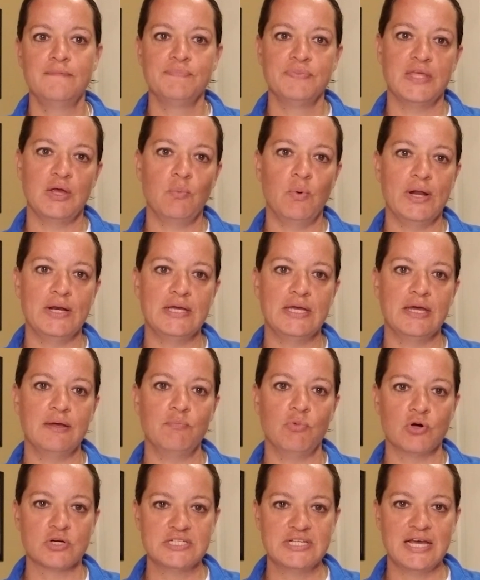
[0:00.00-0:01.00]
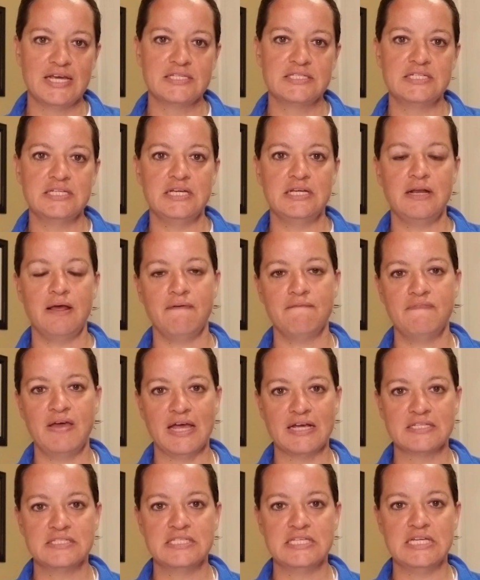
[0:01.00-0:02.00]
They want to get more testing,
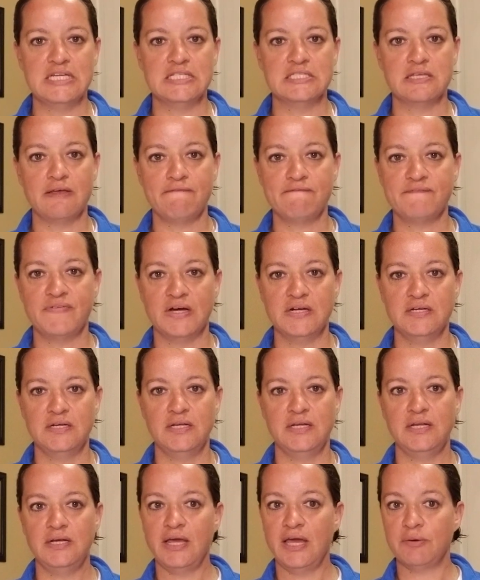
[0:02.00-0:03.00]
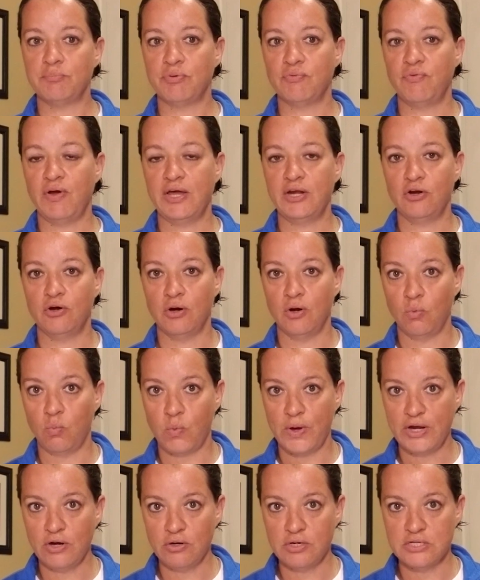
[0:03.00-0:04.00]
vaccines, funding, and provider
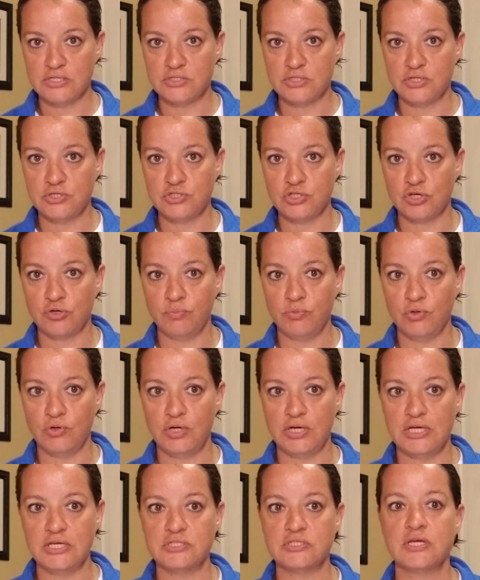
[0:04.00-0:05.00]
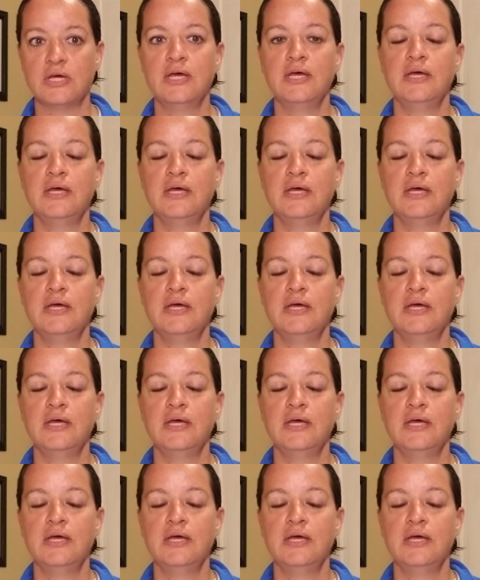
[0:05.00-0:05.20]
awareness into communities.